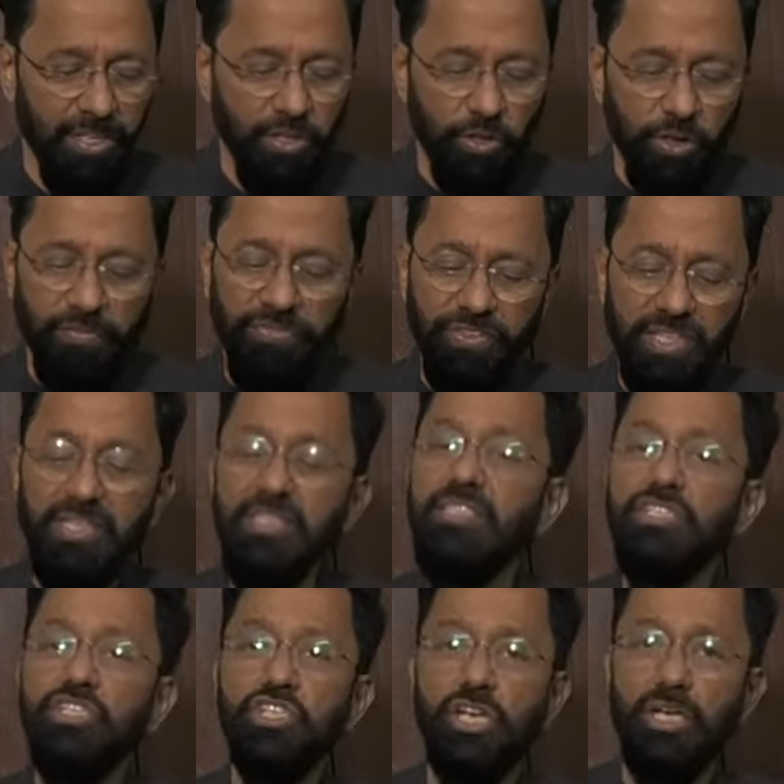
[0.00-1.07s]
You have Dinker
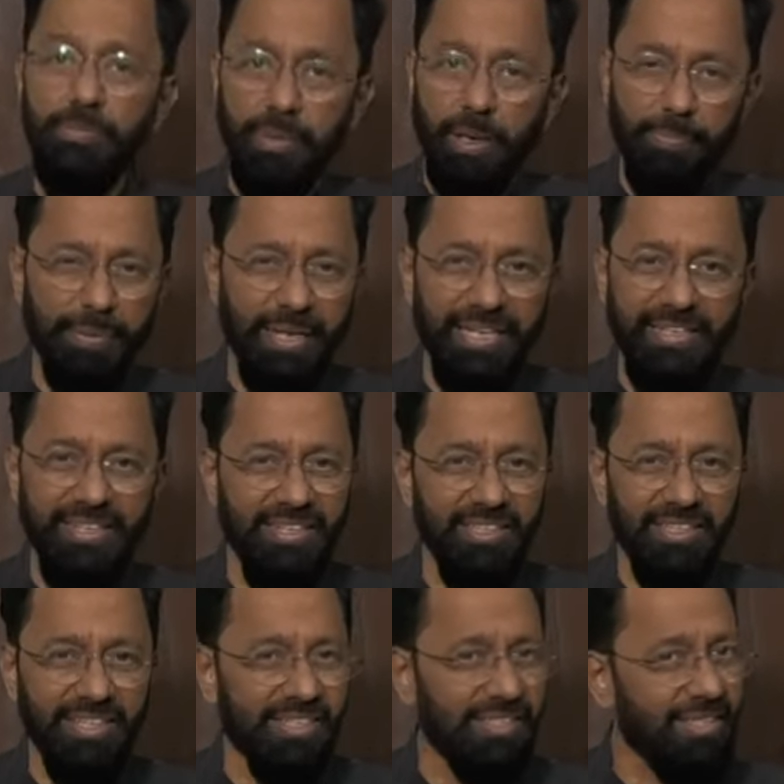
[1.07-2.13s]
Sharma playing
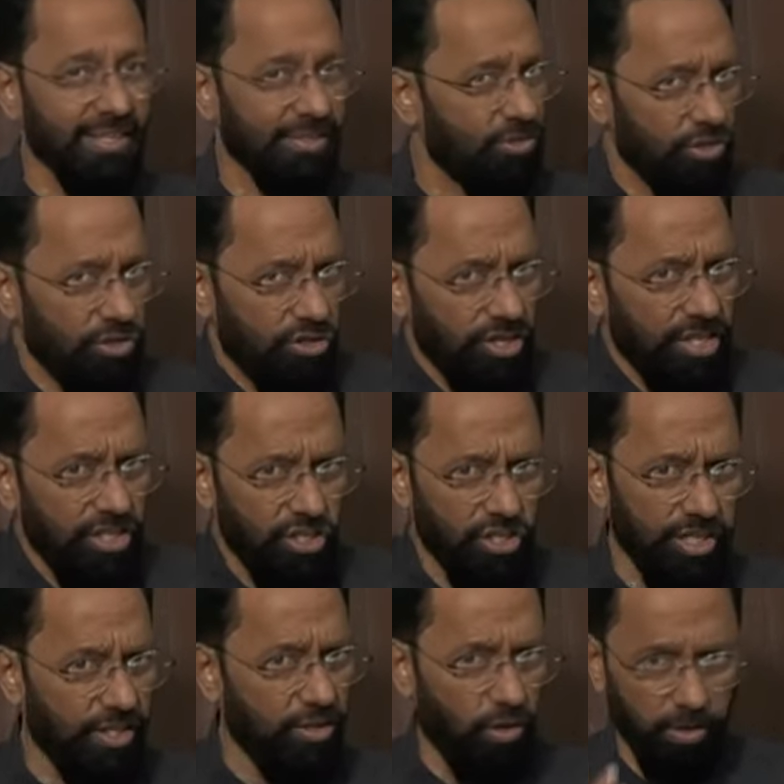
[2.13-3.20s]
Kirti Azad.
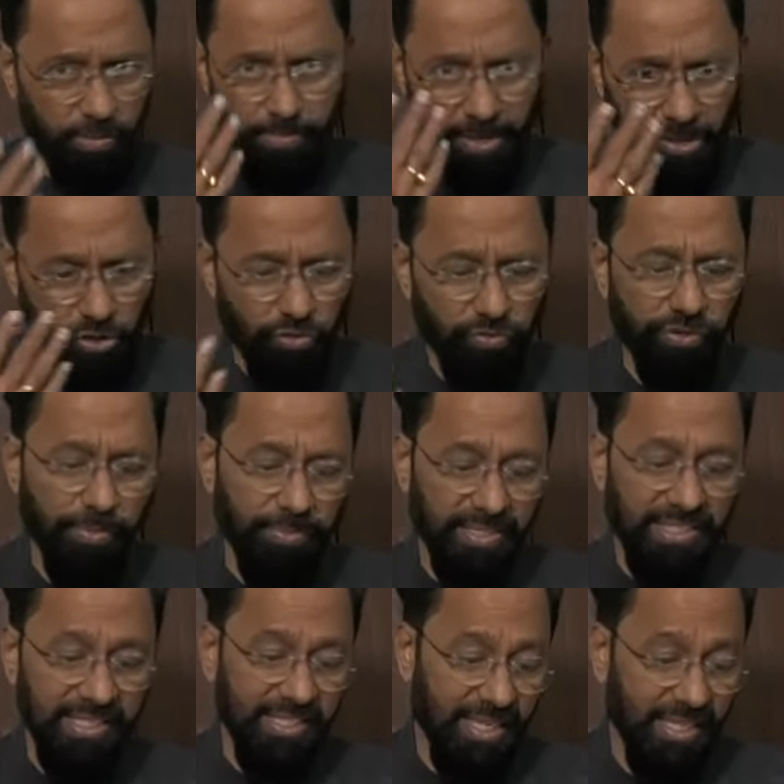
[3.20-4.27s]
Strangely, not much of him is
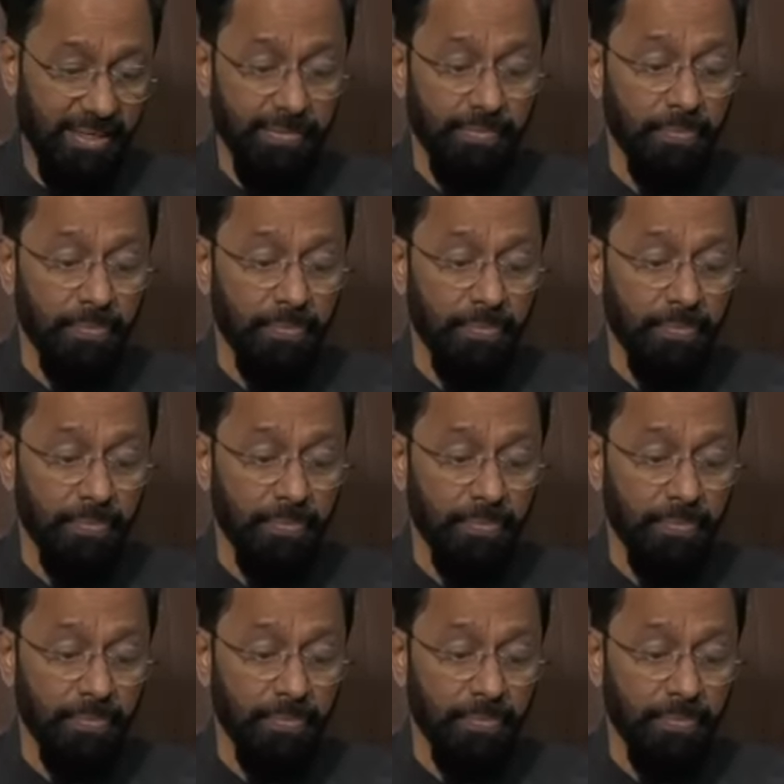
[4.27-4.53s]
seen.